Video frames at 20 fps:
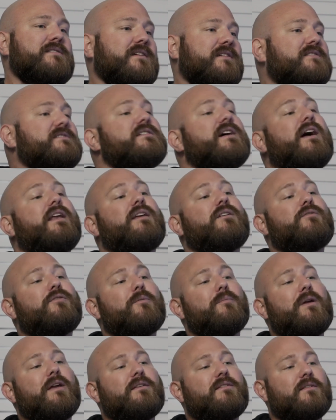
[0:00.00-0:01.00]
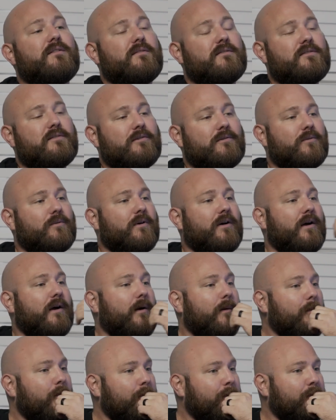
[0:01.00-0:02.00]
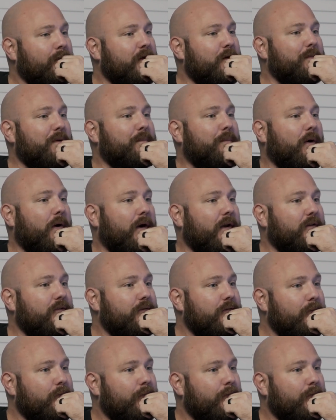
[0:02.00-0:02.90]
exciting for me to be part of.